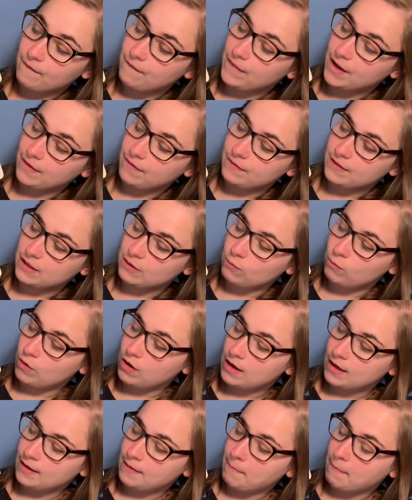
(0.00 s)

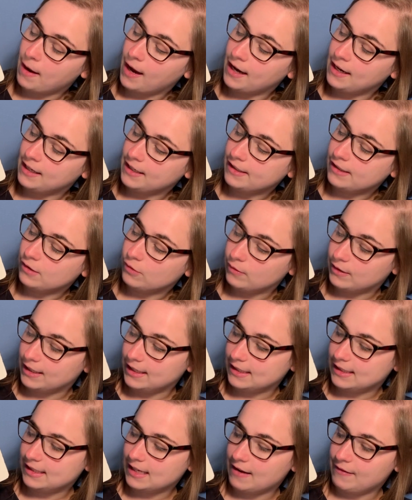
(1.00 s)
51 minus
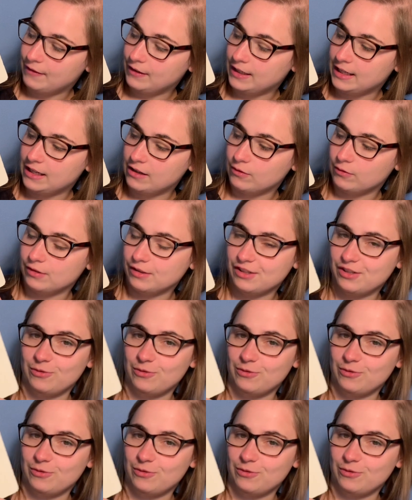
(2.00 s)
27 equals